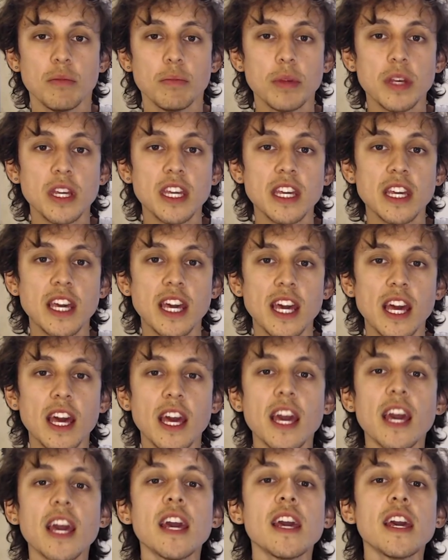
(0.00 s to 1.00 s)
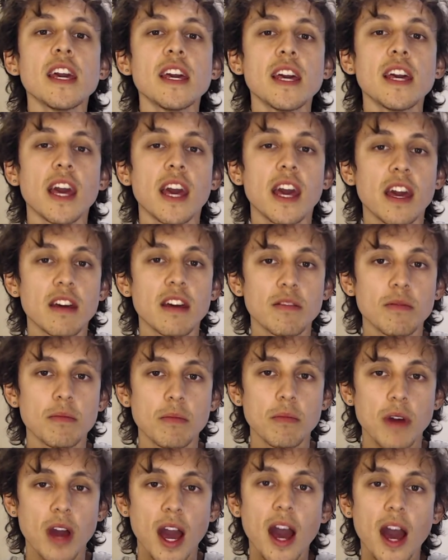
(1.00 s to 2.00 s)
P, A,
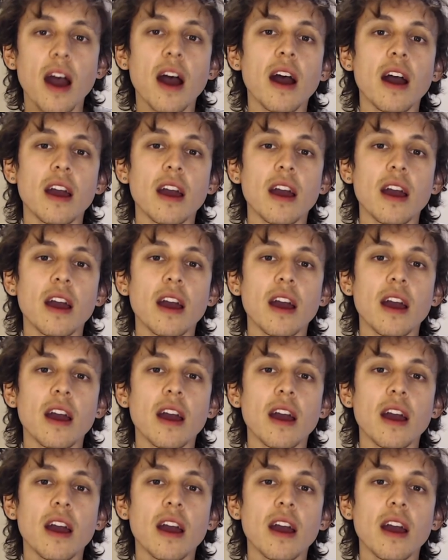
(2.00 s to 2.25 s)
M, I,